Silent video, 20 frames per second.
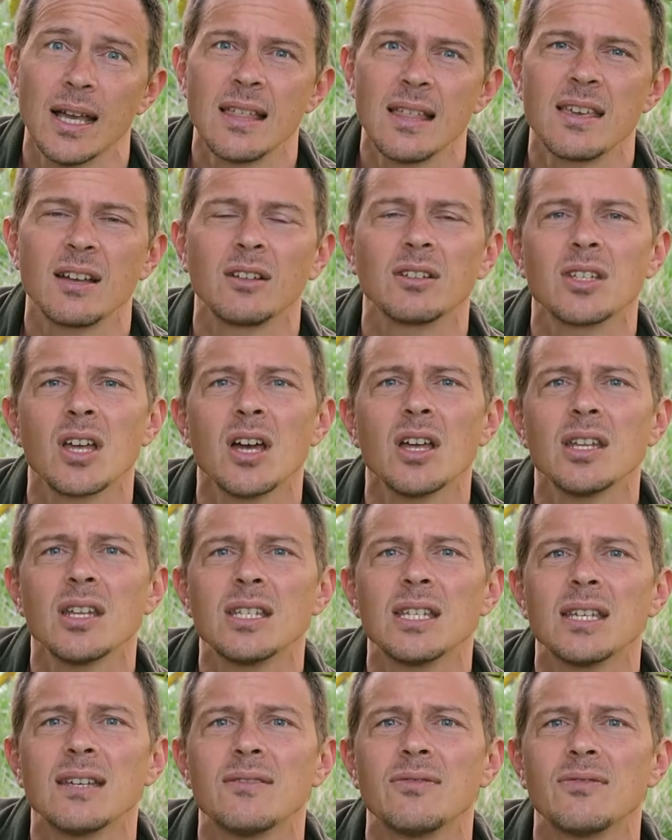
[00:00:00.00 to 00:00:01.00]
The
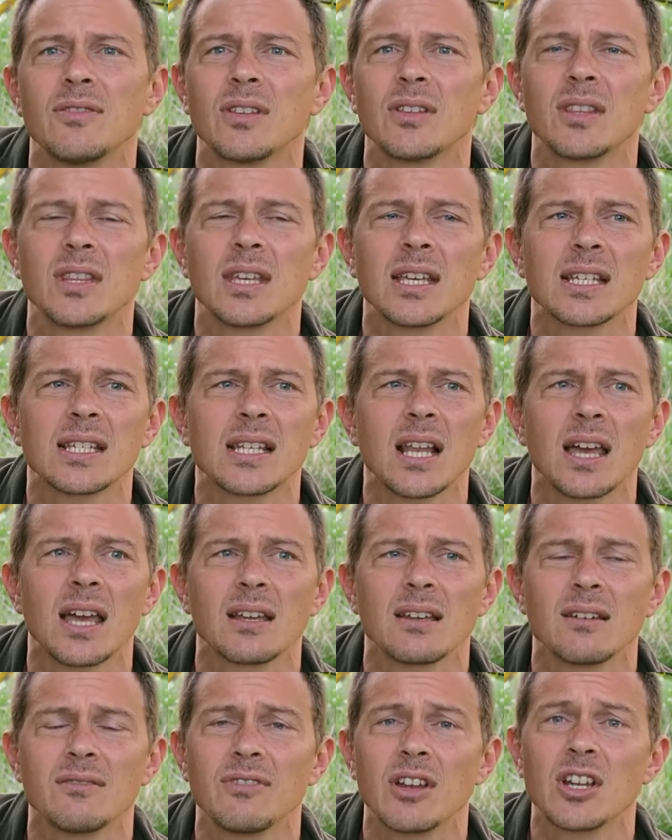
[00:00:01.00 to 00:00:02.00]
alternative are things like
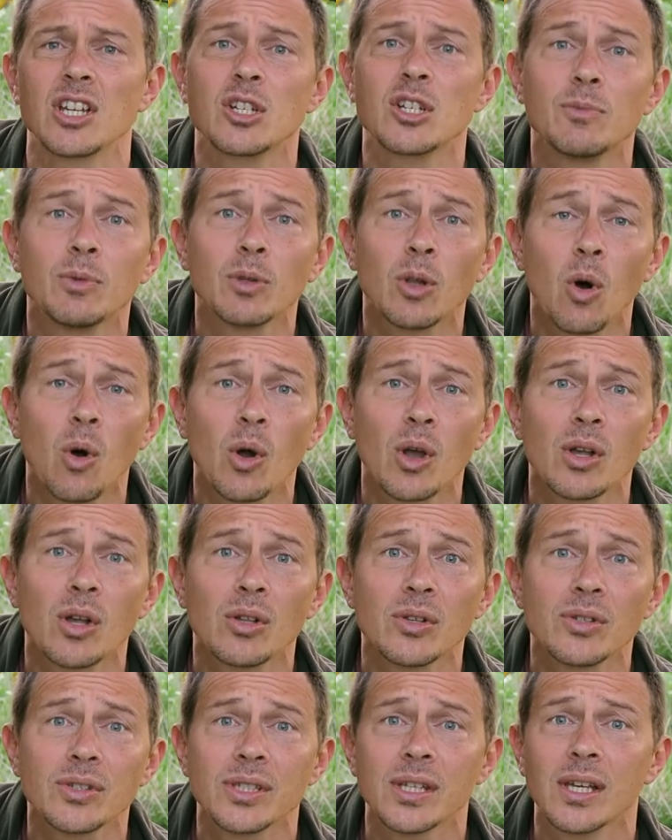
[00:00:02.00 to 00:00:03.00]
vegetable
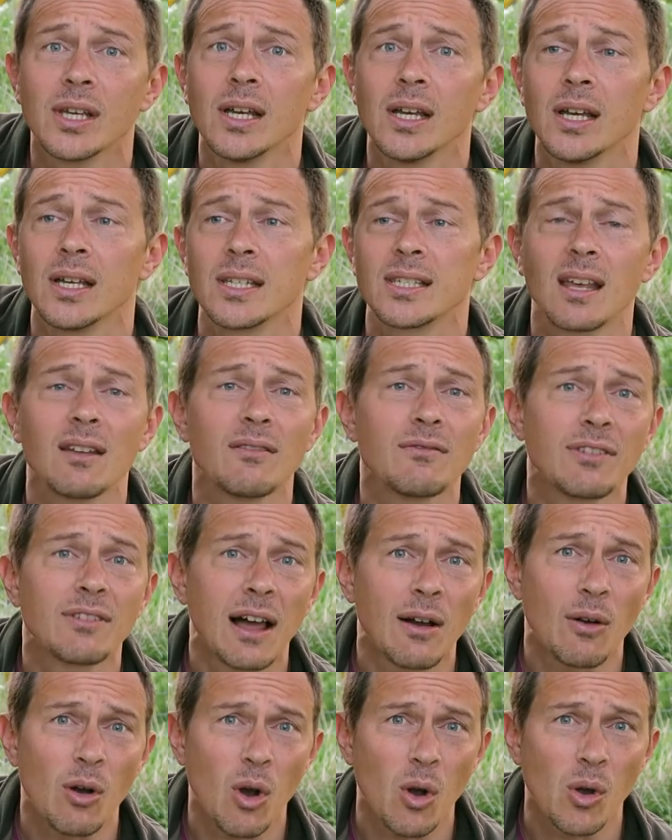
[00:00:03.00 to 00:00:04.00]
oils,
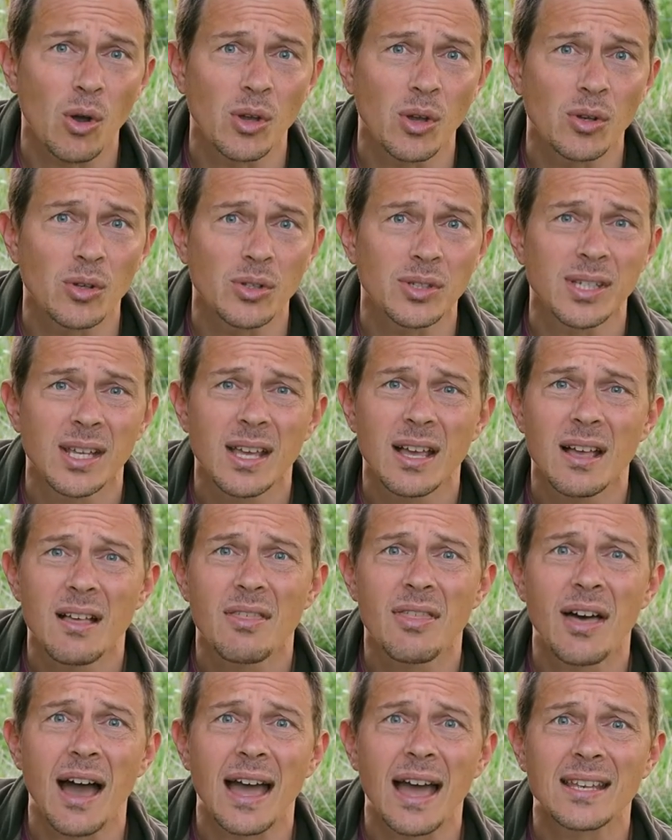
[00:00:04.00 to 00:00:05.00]
sunflower oils
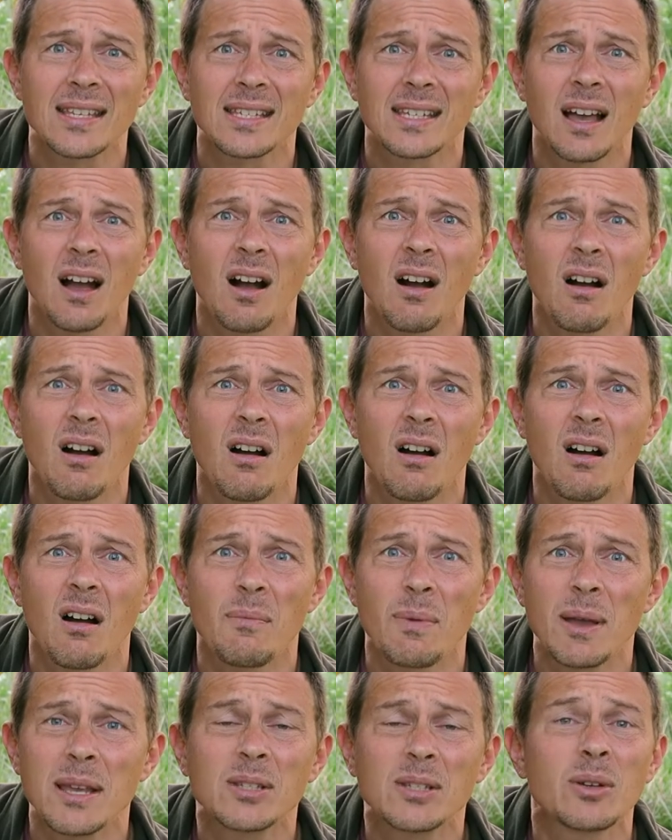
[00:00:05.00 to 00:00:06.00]
that are
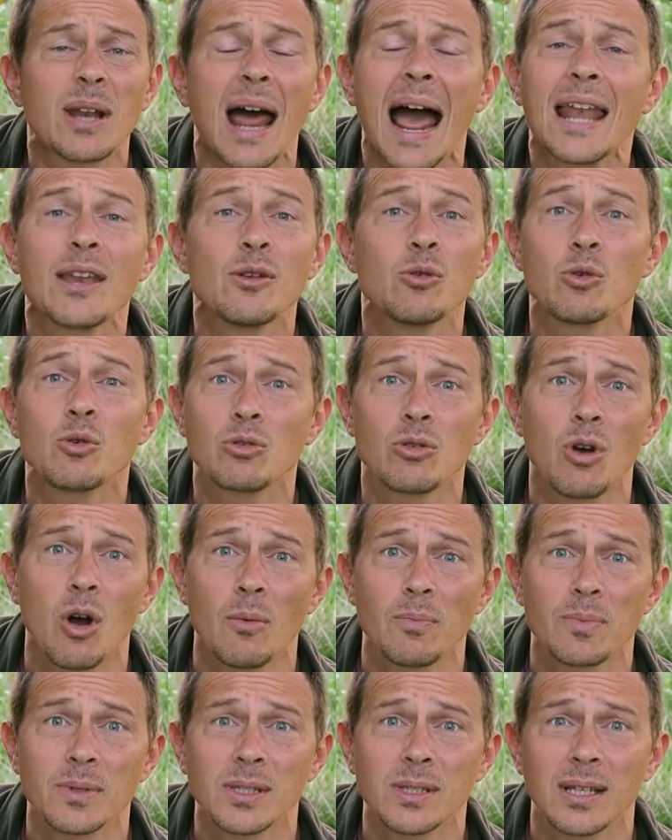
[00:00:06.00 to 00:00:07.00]
based on annual
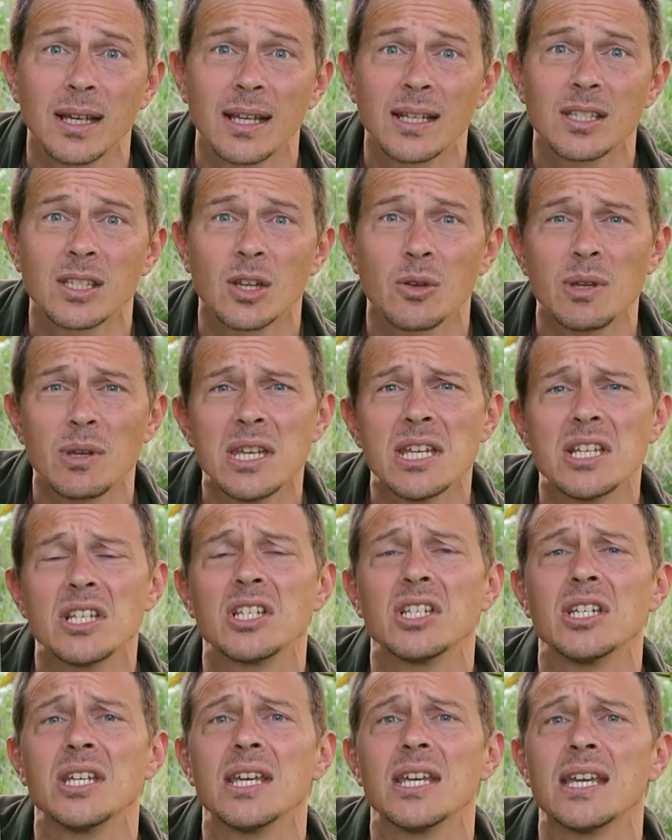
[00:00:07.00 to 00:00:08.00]
crops, and so
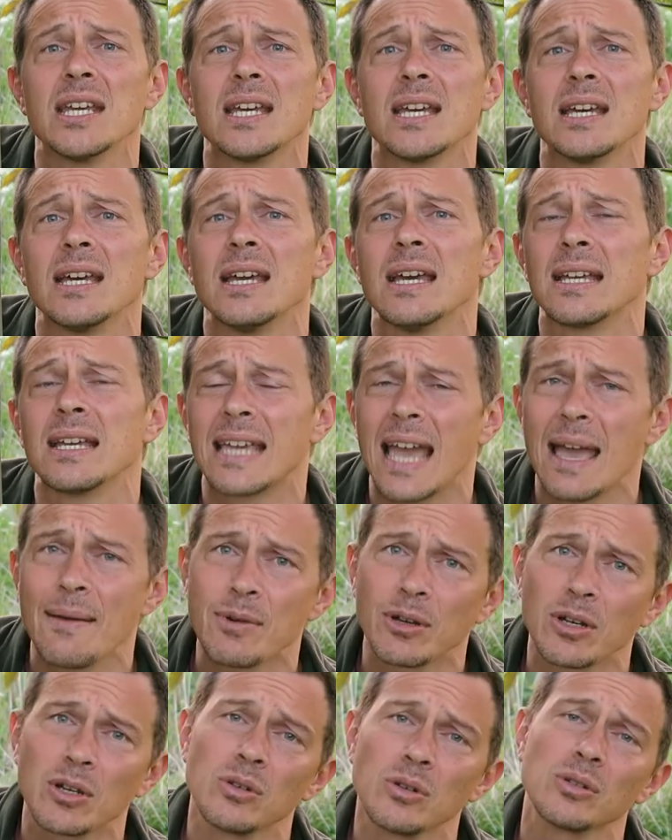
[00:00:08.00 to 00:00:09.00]
each year
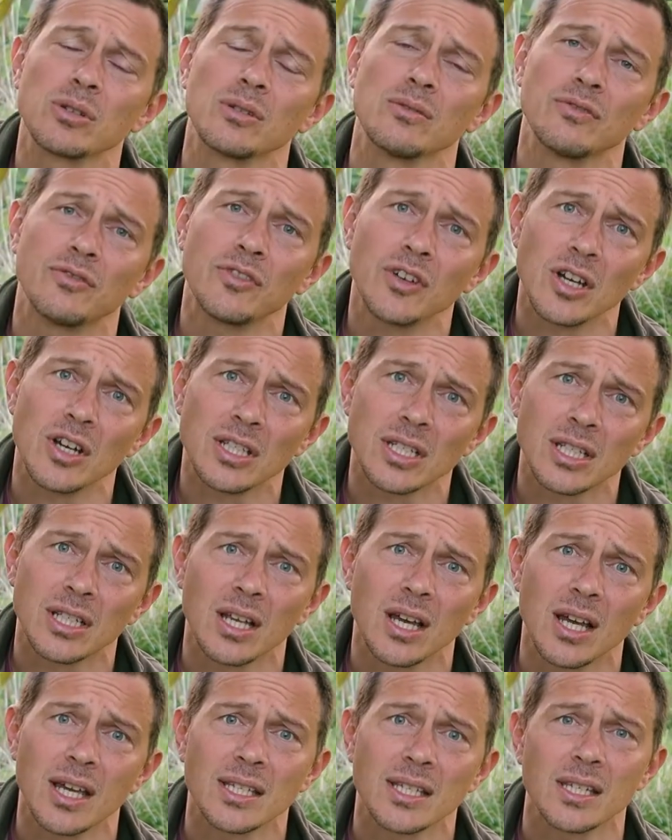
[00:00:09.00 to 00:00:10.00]
chemicals and
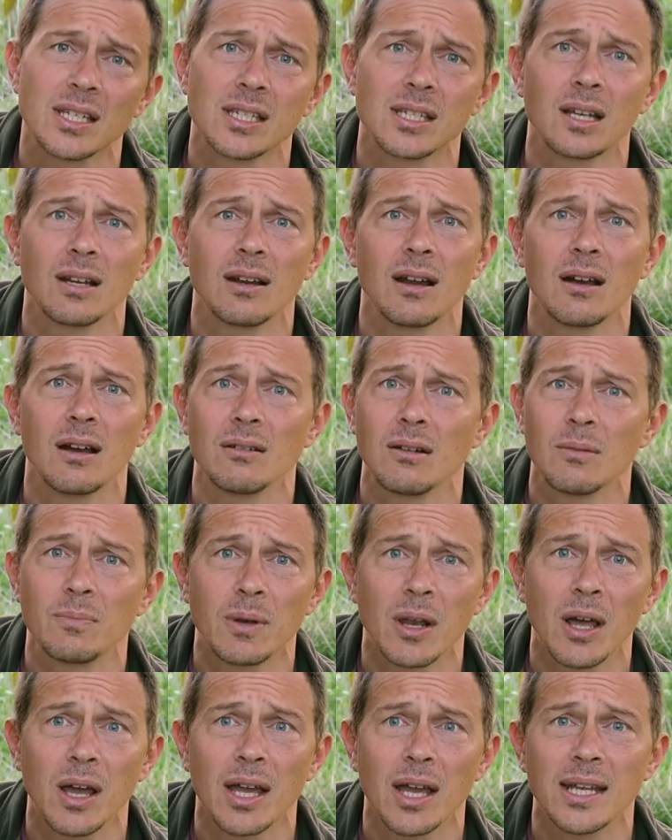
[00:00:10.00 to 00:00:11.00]
fertilizers are
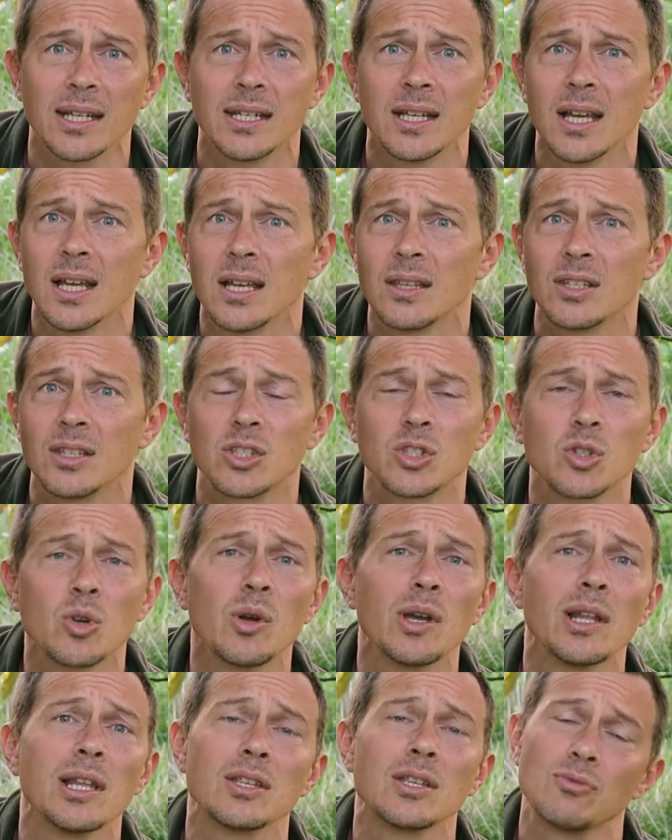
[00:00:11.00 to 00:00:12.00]
applied, the
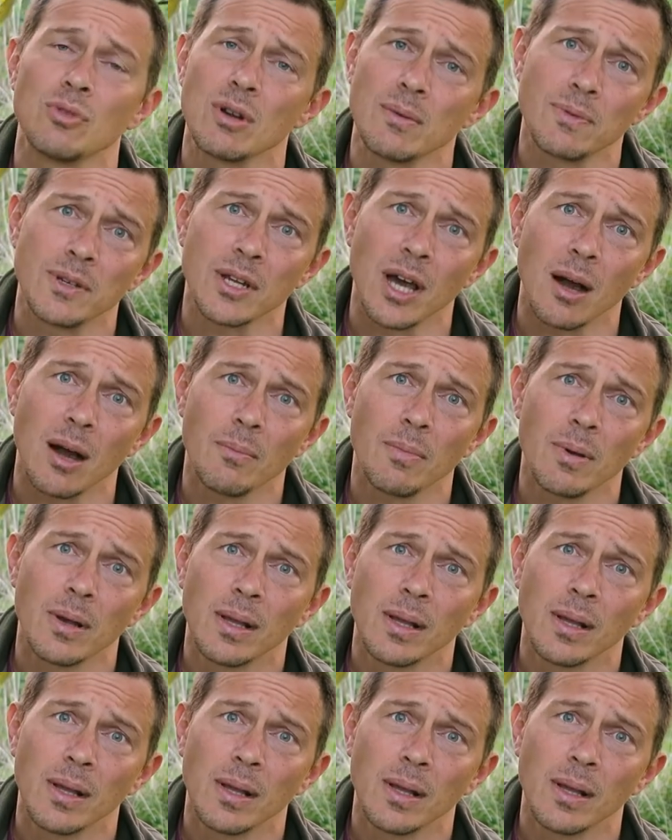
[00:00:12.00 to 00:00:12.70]
soil is ripped up.